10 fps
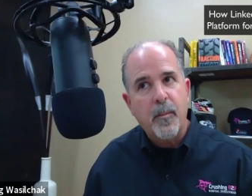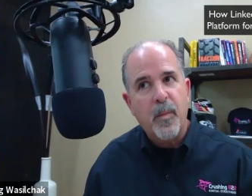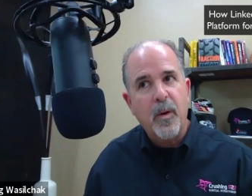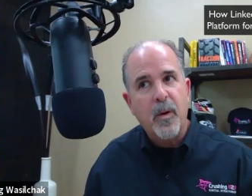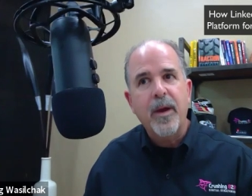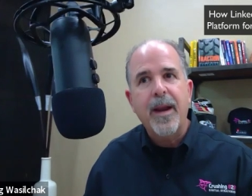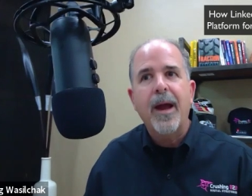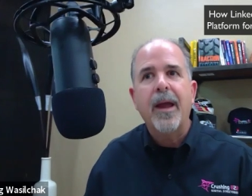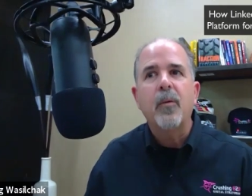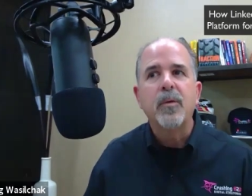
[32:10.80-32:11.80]
But when
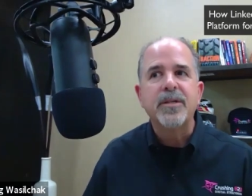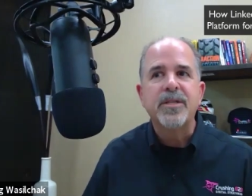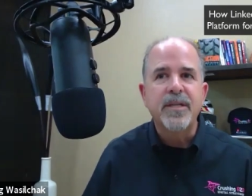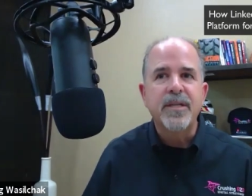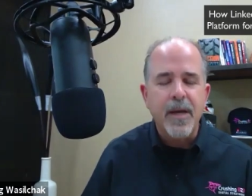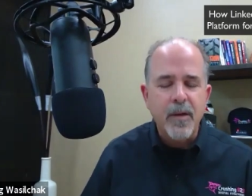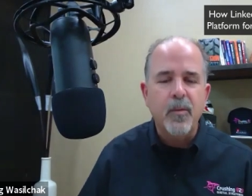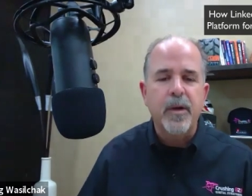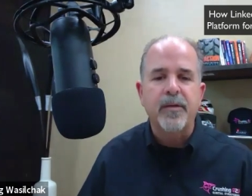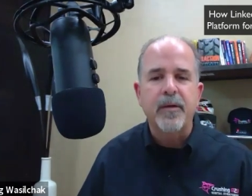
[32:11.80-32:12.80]
I was done
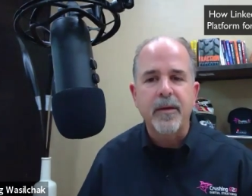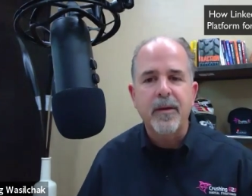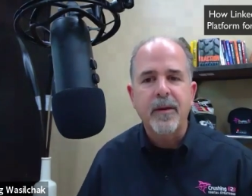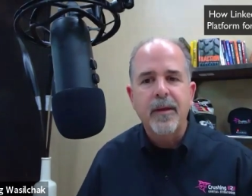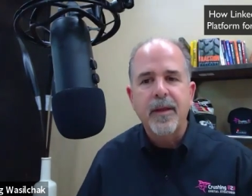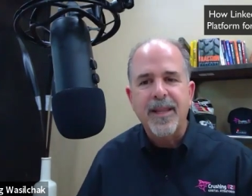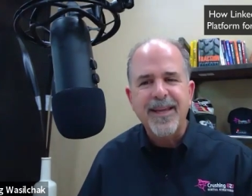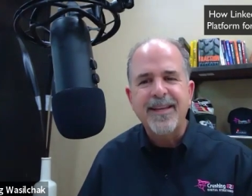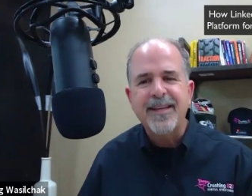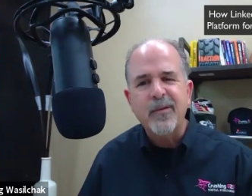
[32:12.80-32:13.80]
with it,
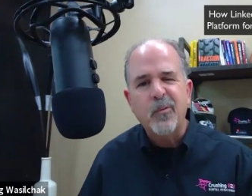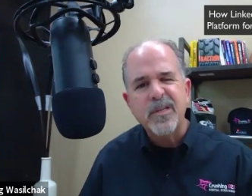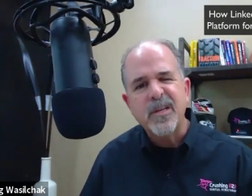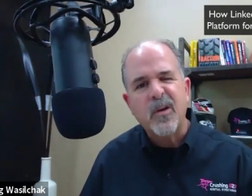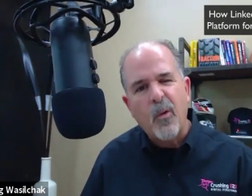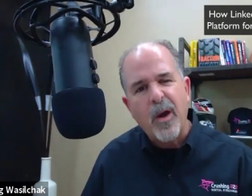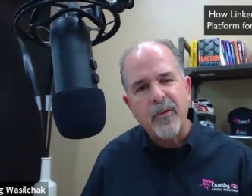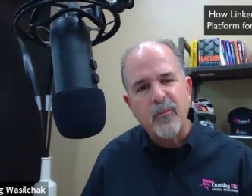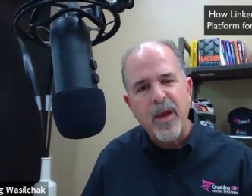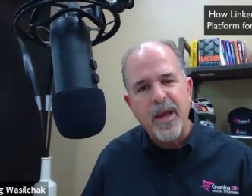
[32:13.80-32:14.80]
LinkedIn wasn't
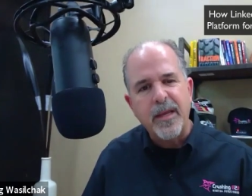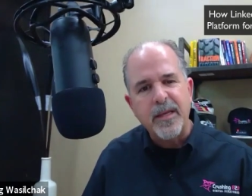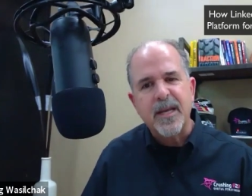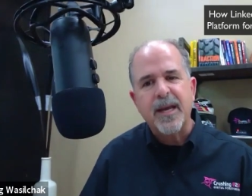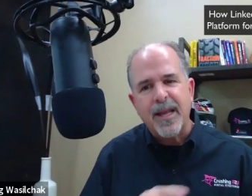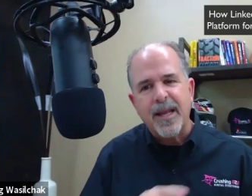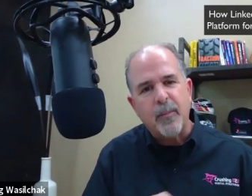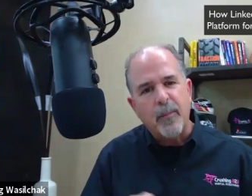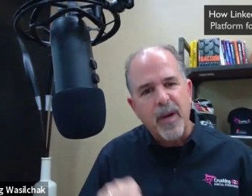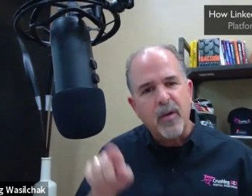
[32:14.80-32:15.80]
quite ready. It's kind of like a bell